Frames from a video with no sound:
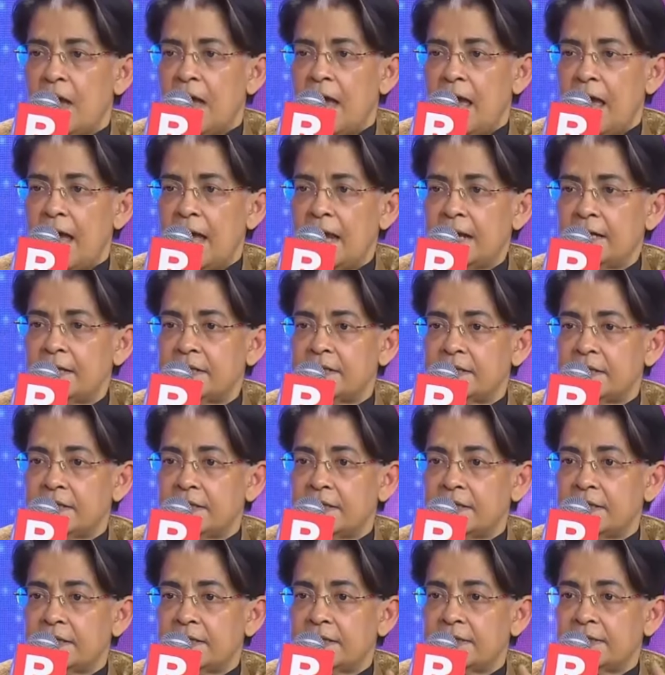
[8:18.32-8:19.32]
And
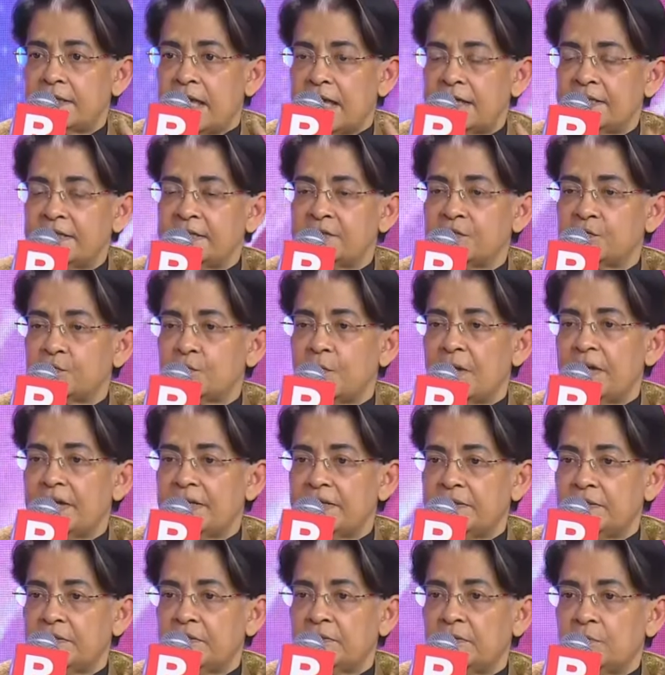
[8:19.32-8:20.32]
uh, that is where
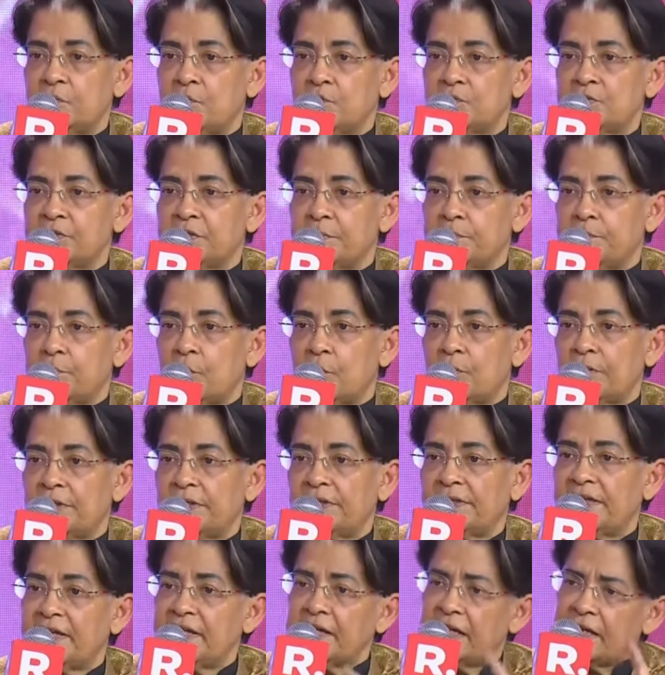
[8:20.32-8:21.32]
the most
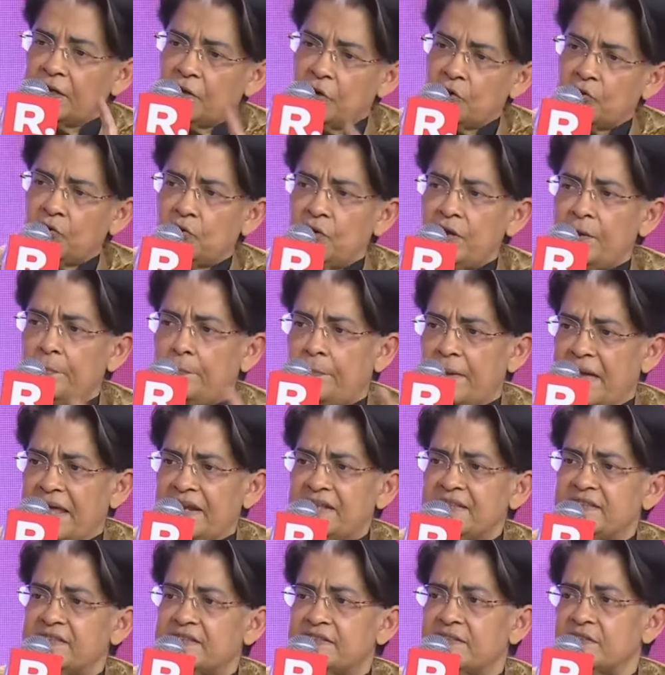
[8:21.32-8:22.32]
important thing, and not only
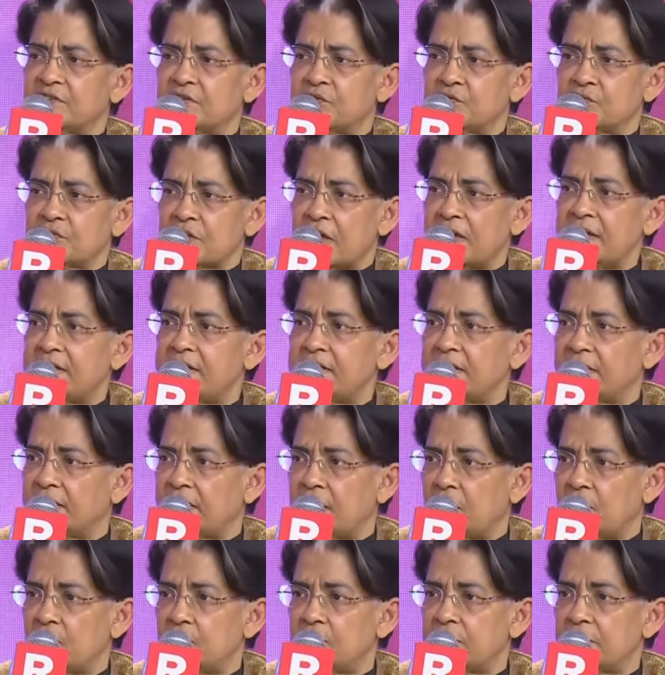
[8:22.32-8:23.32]
parents, the society
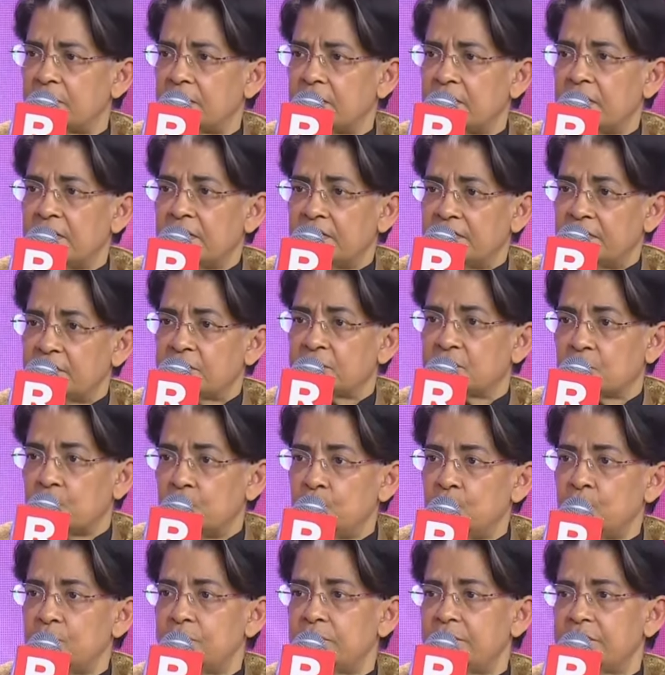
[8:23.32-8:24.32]
around, the
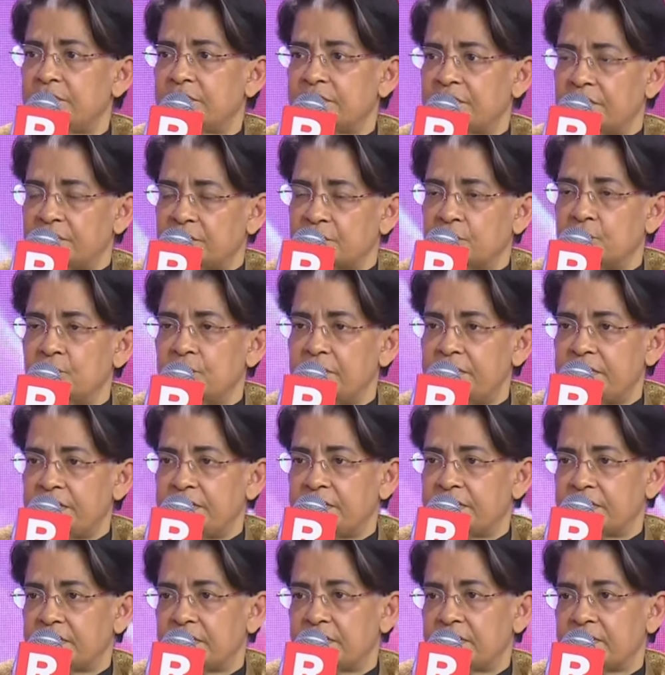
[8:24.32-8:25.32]
schools, the school
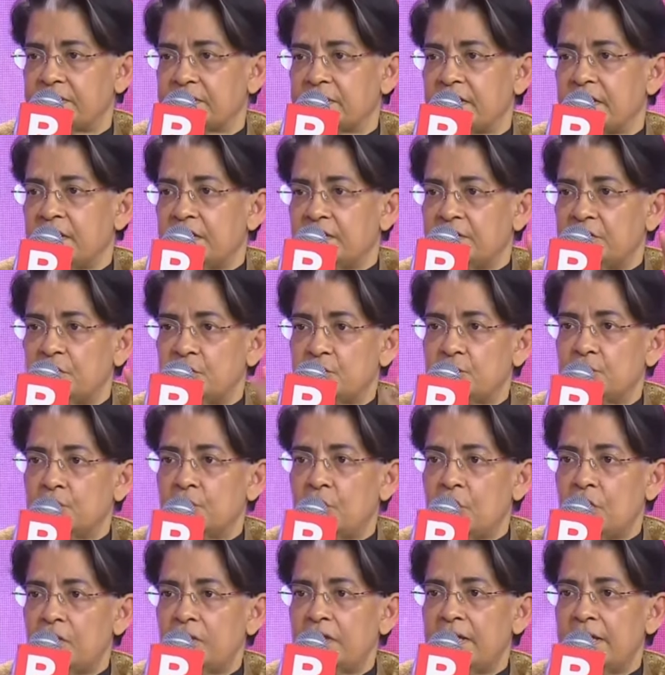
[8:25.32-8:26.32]
teachers, they should
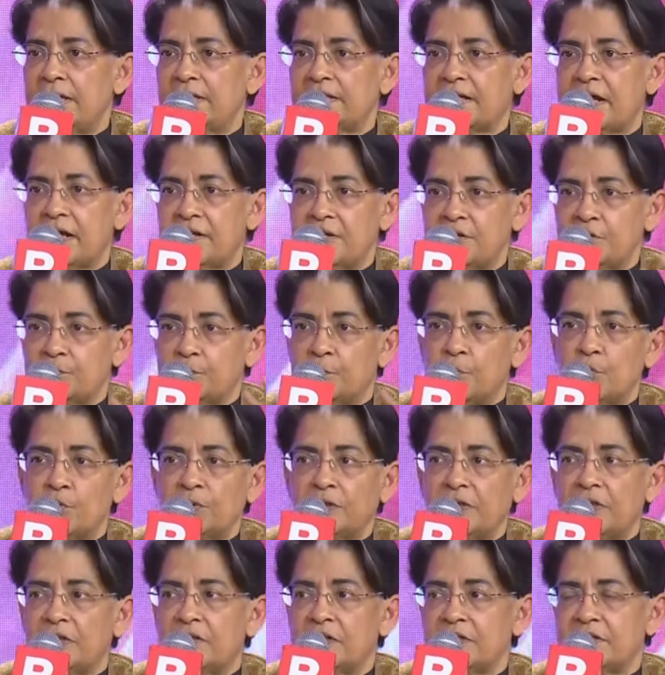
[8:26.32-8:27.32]
all encourage
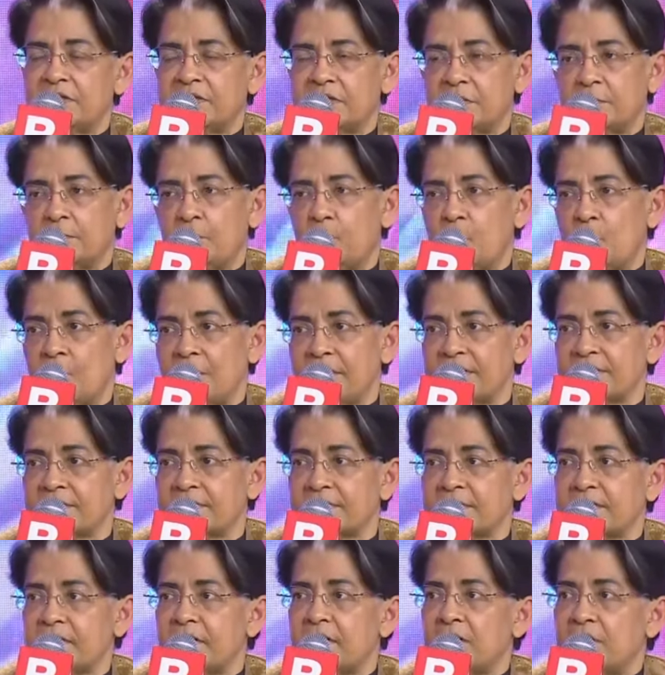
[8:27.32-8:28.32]
both girls and
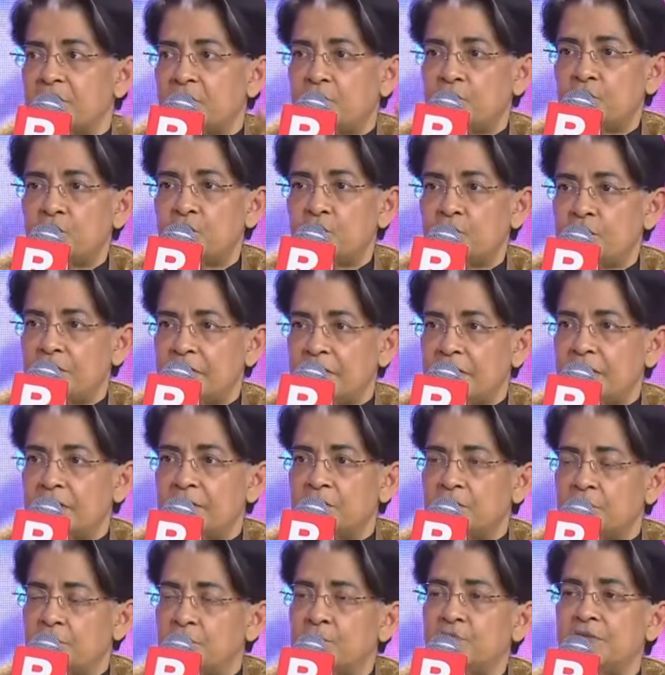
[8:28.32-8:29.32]
boys to uh,
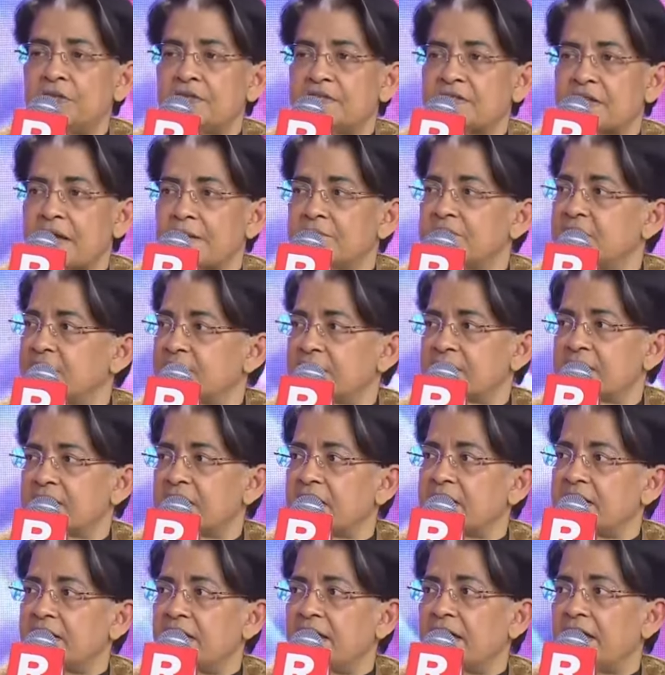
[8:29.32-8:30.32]
do the subjects
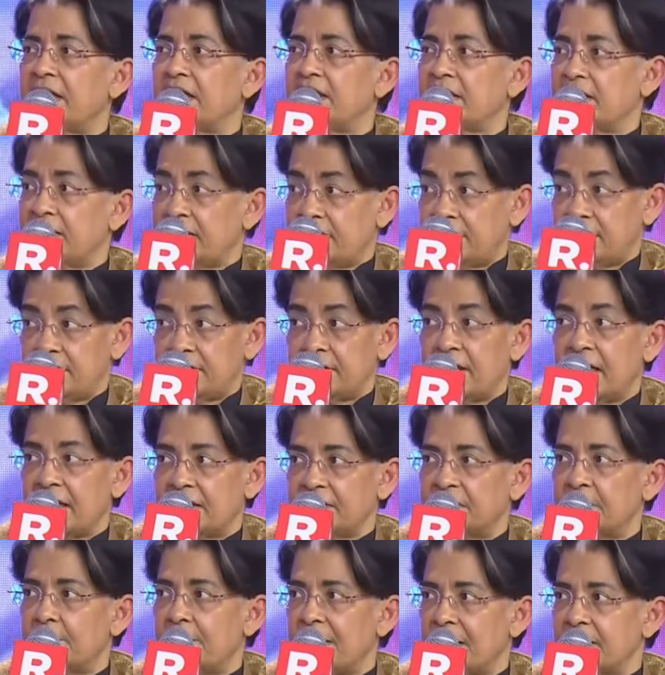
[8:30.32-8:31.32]
that they
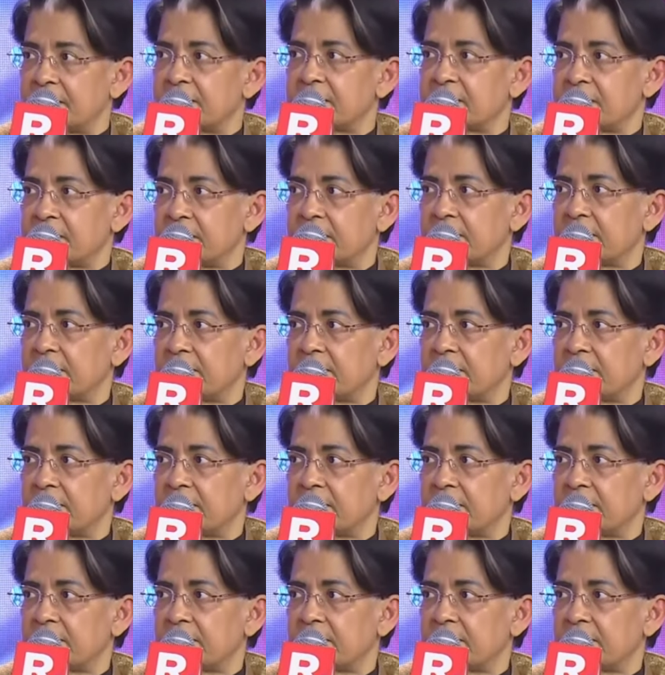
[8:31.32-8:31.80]
like the best.